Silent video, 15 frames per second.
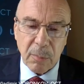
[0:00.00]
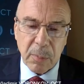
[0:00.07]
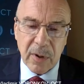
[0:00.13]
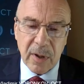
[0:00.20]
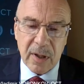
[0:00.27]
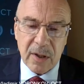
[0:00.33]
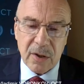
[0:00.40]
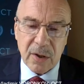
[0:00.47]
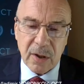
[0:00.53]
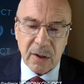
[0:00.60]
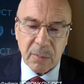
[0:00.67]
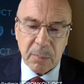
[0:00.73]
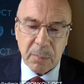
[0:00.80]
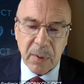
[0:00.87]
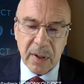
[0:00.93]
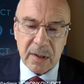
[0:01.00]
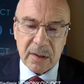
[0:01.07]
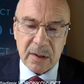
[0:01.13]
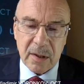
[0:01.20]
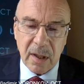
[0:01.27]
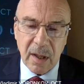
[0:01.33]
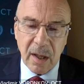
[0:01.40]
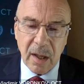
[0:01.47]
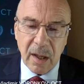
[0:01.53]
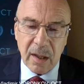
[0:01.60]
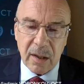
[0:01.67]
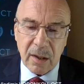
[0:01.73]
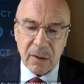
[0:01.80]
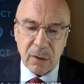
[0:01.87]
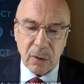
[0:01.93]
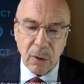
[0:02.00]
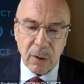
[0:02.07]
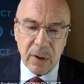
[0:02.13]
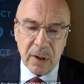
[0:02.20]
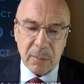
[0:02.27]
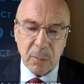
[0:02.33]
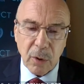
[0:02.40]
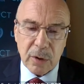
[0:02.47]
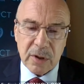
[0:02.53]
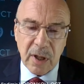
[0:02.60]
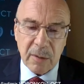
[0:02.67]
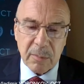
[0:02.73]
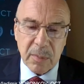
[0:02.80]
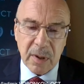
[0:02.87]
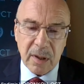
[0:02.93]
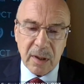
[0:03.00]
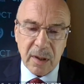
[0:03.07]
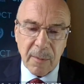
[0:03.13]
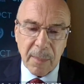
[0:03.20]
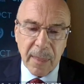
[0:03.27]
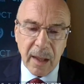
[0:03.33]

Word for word: operational pace in northern Mozambique,